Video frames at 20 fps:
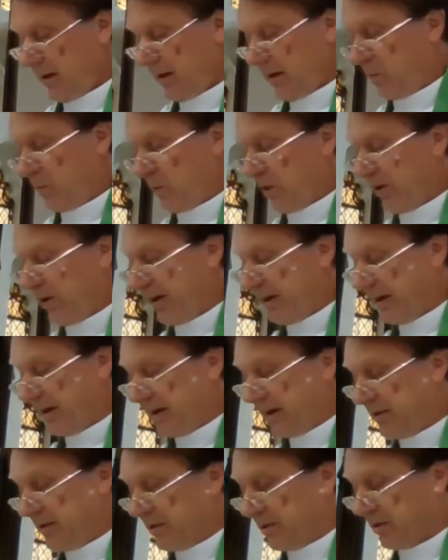The
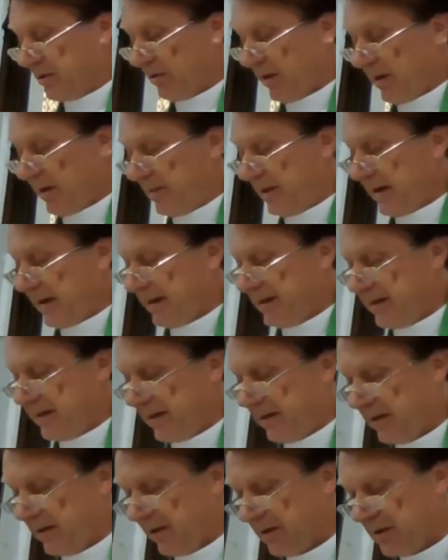warning in Deuteronomy and
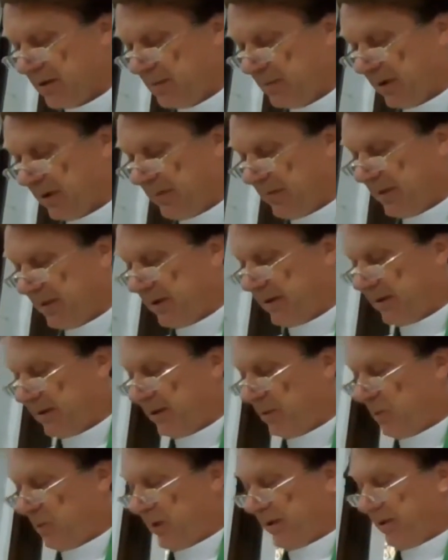in the Gospel about
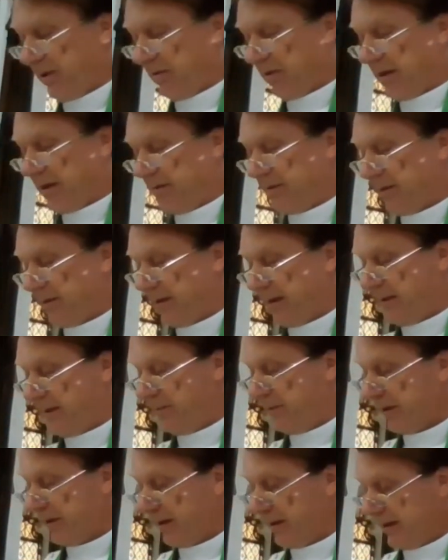the one grateful
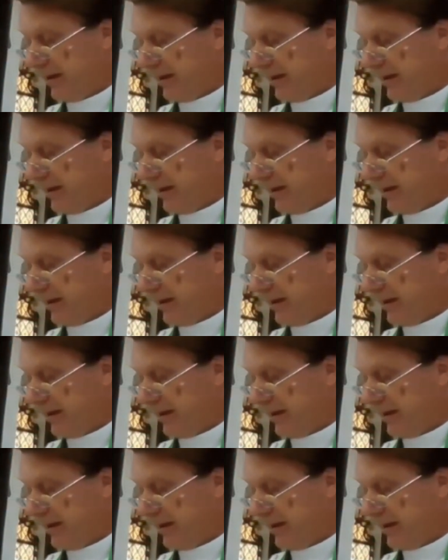leper